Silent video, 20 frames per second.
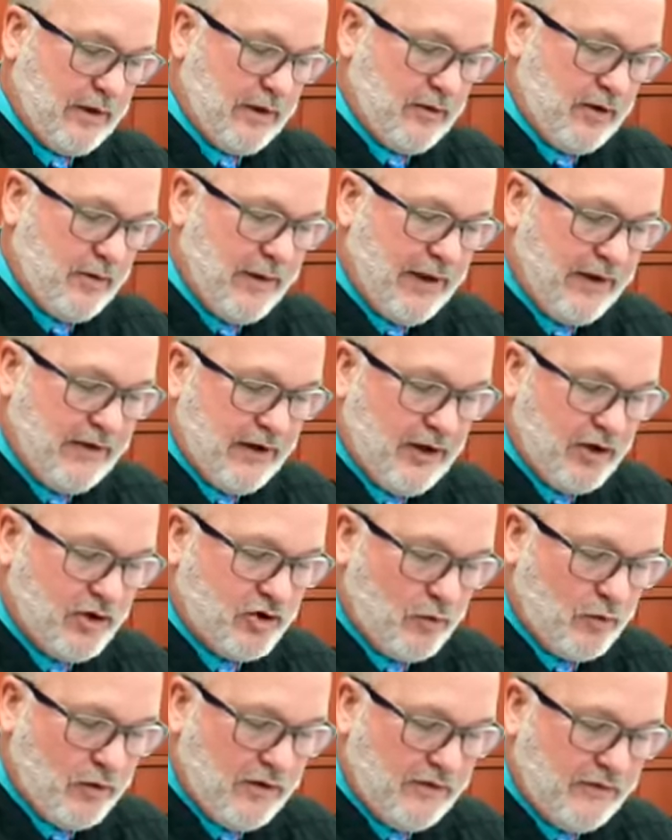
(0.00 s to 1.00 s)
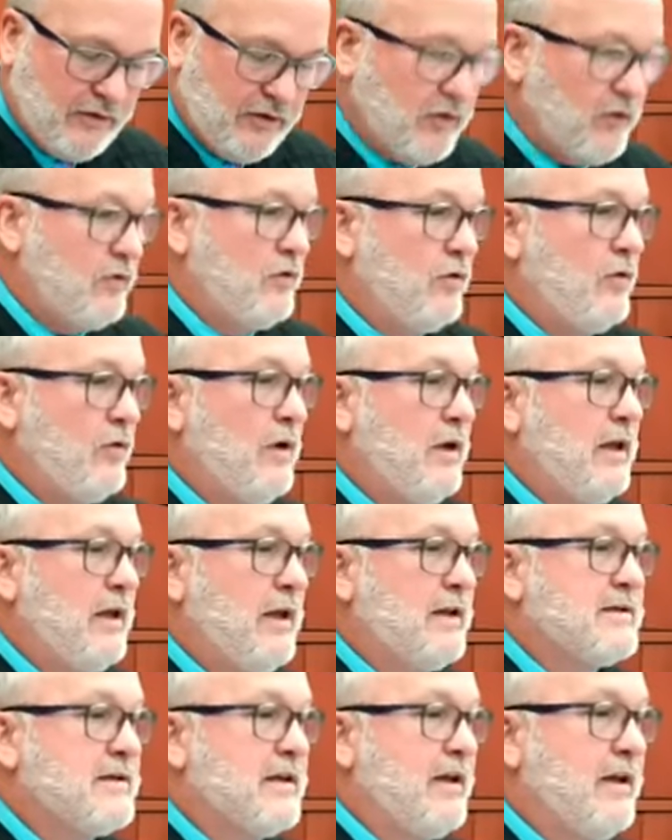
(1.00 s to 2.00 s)
to make the initial brief due.
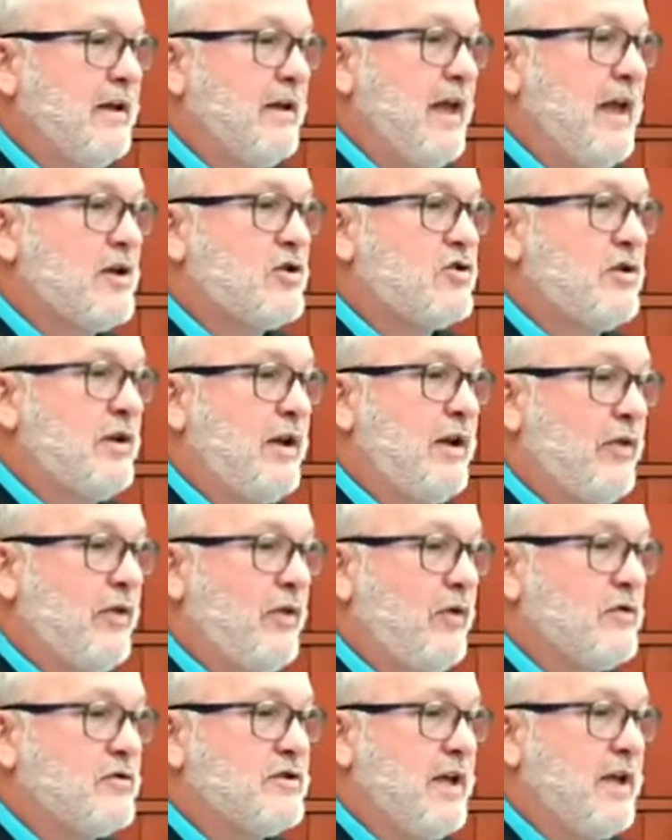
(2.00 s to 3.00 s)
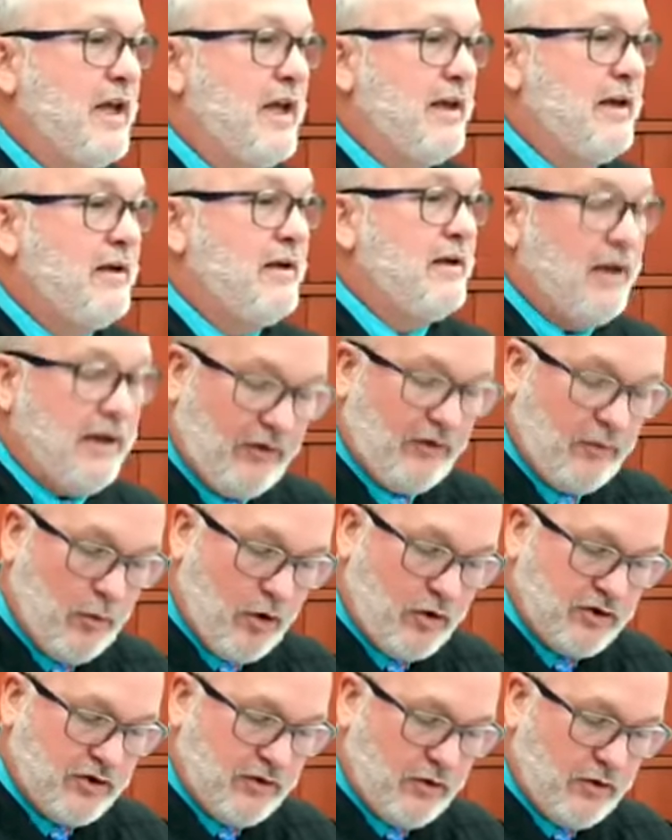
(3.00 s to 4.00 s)
It's actually a Thursday. It's
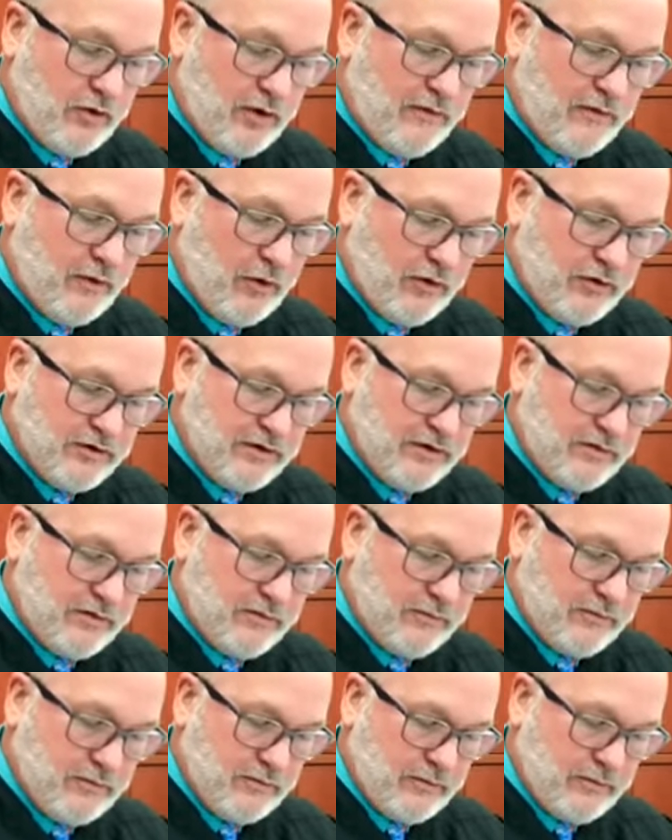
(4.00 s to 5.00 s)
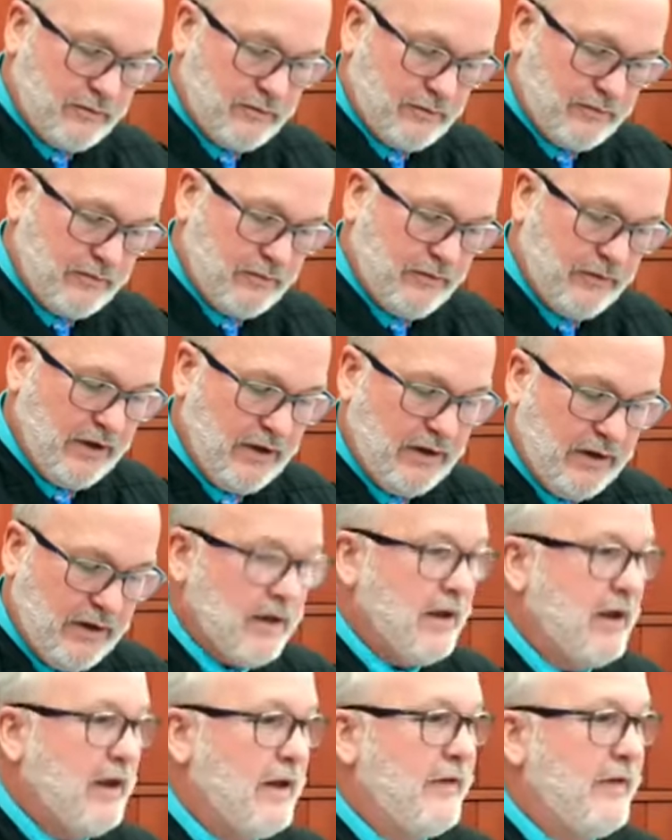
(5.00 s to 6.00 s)
March 31st.
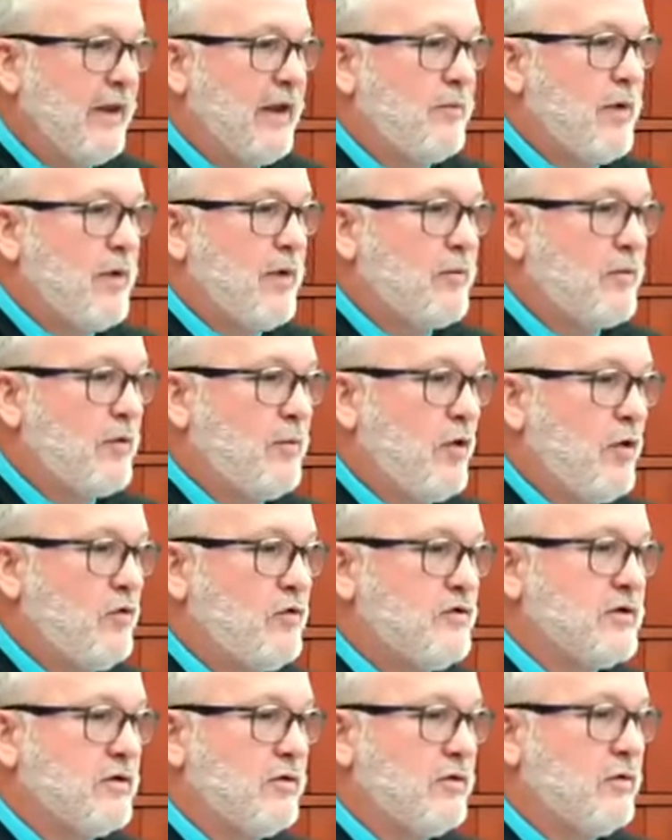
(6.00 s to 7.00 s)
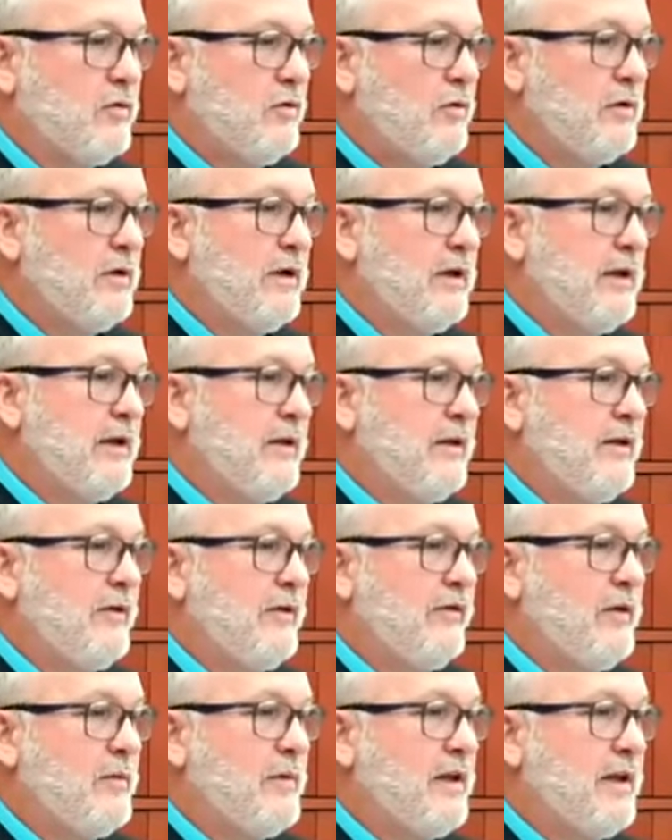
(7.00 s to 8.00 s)
And then my proposal
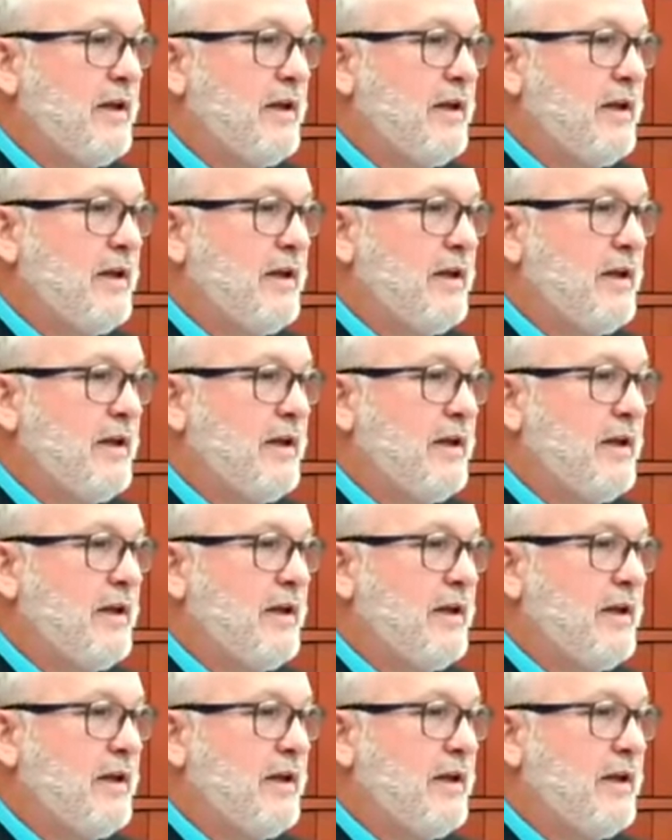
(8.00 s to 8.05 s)
is,